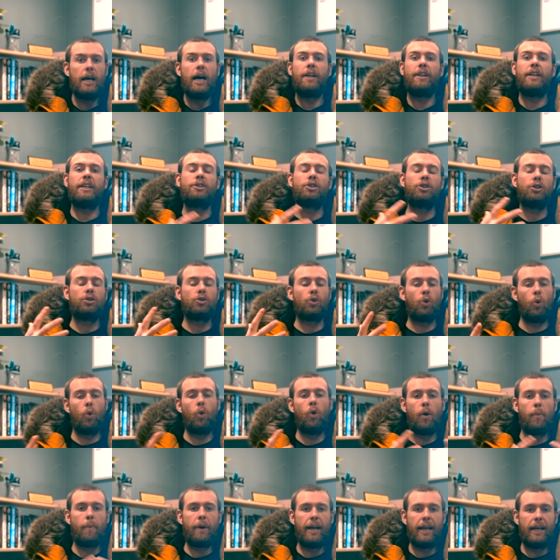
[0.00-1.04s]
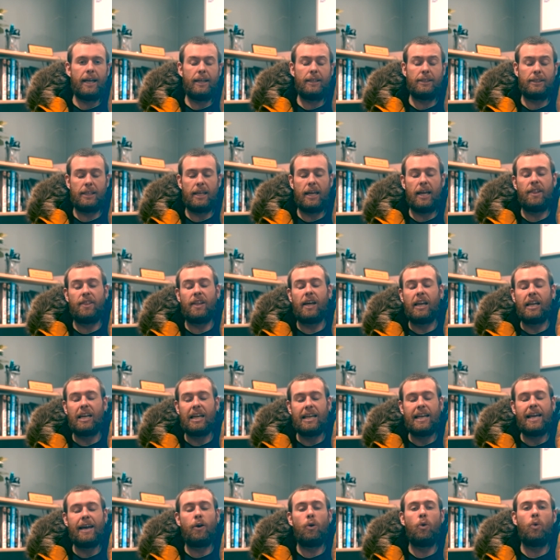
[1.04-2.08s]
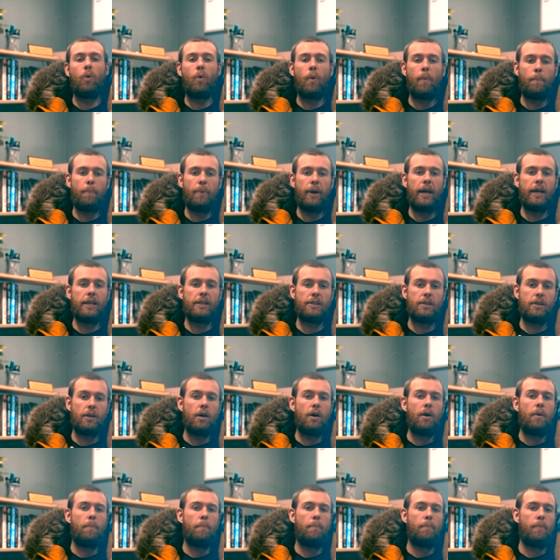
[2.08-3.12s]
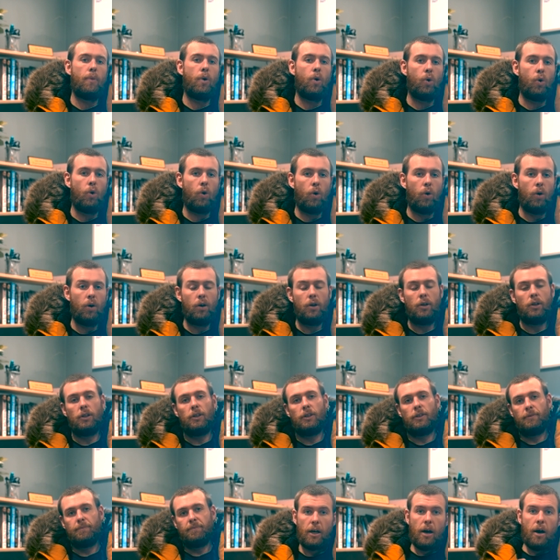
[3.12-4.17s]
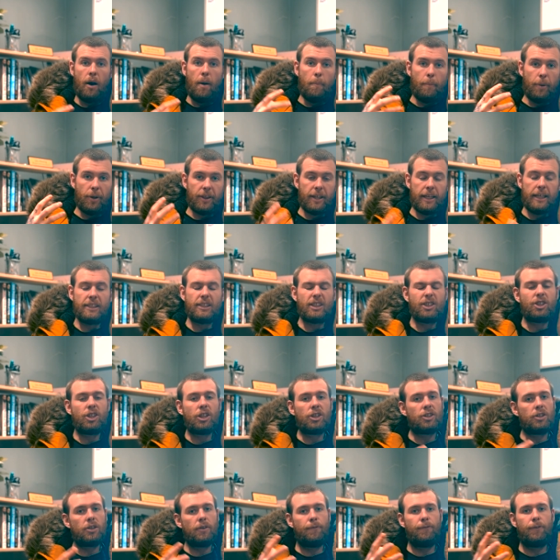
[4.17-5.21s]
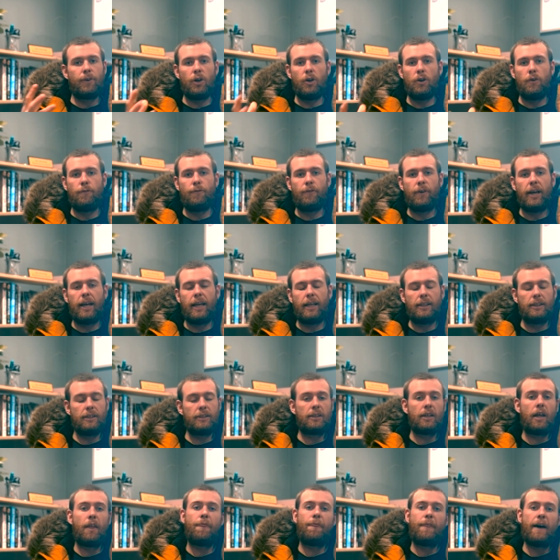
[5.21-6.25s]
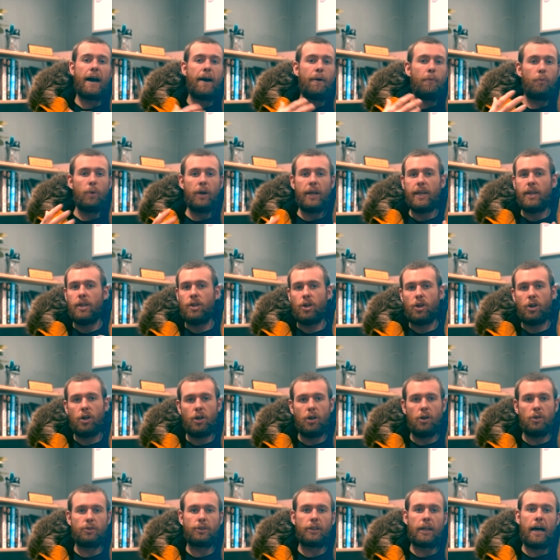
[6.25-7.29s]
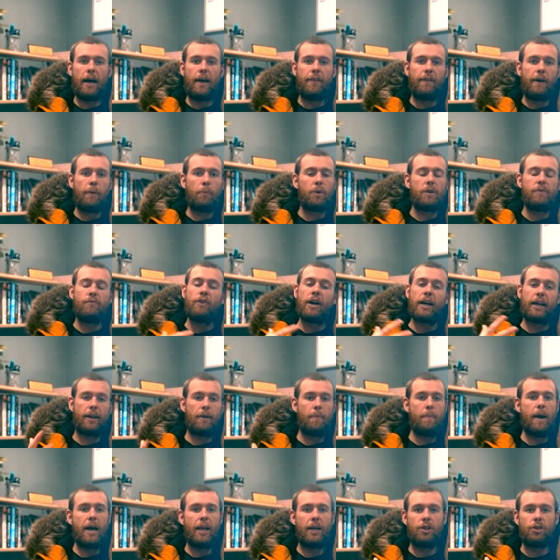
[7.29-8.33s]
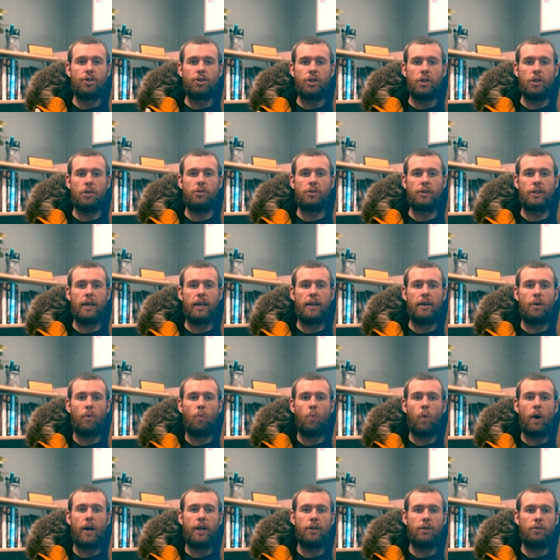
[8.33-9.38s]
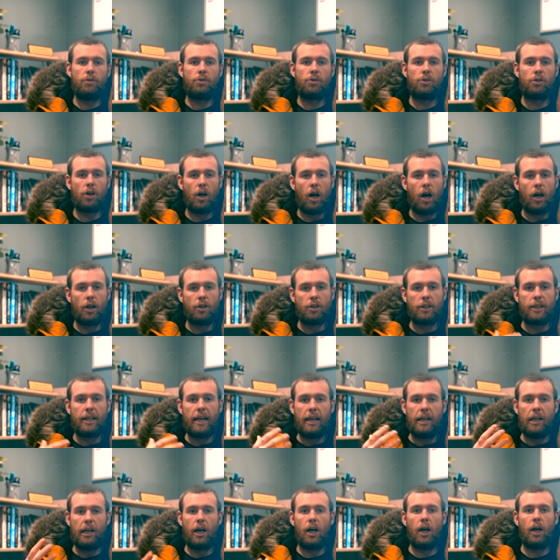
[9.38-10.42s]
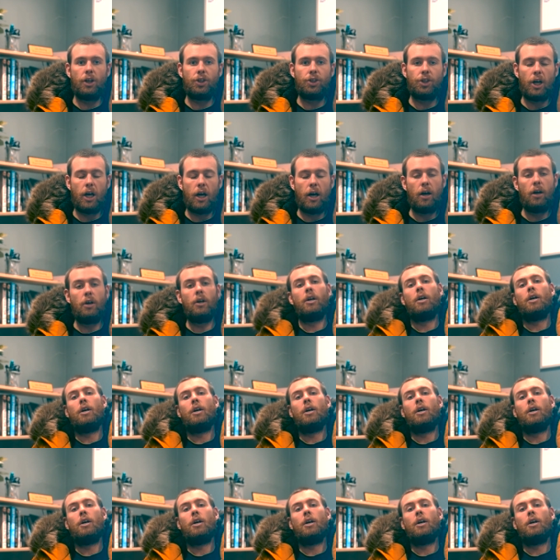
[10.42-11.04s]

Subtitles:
This just automates it that little bit more. But these are just a few things that we use and that we recommend using when you start to get larger.